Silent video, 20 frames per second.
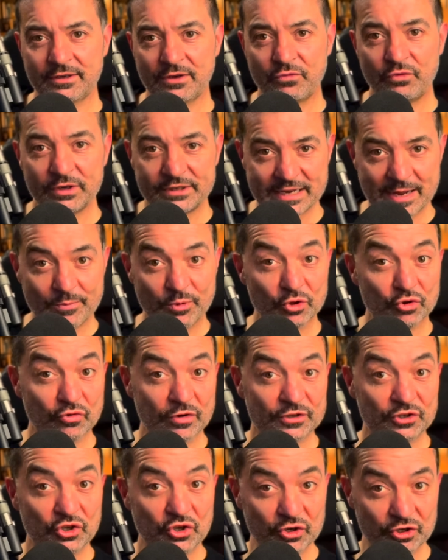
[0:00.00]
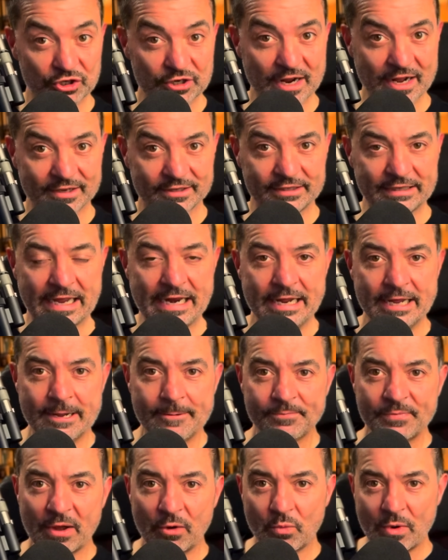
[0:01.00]
For example, Chris Goodchild said
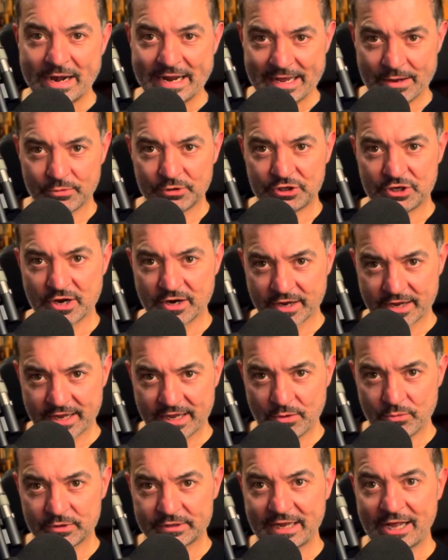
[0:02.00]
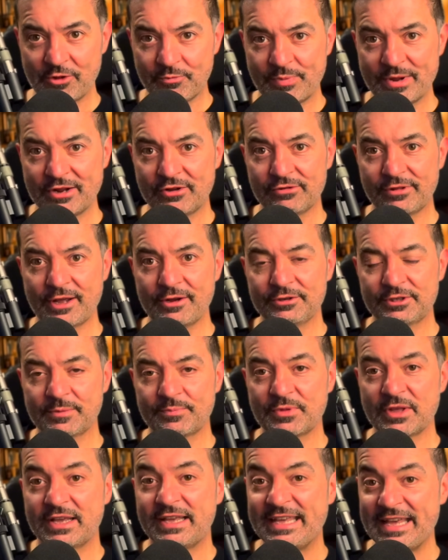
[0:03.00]
that when he was younger, he was helping close
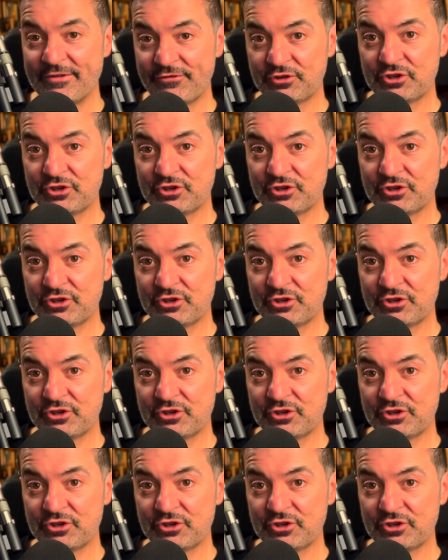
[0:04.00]
up the gift